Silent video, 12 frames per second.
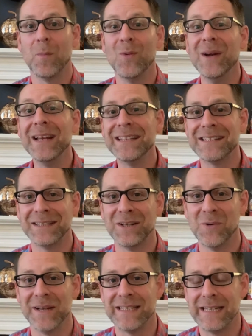When is it
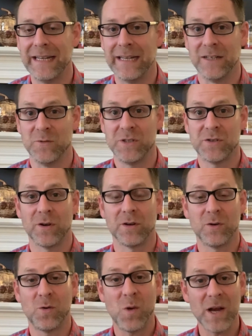going to end? Which are
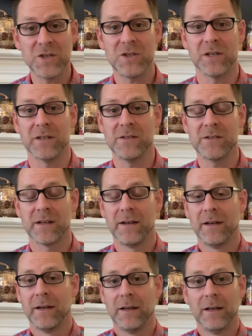questions
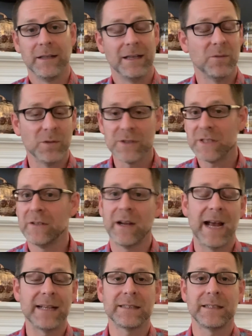that we're still
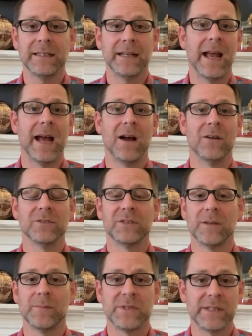asking now,
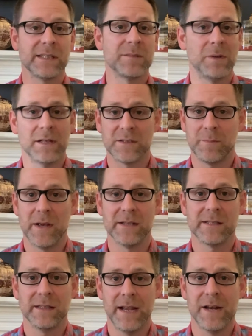some 6+
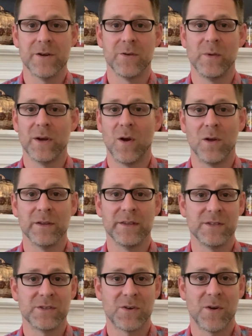months later, when all of
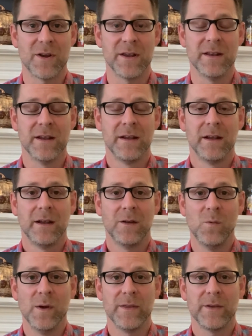this started
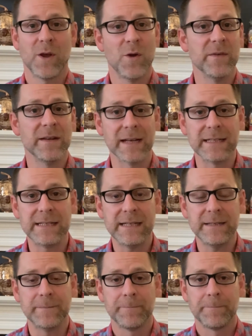with COVID-19.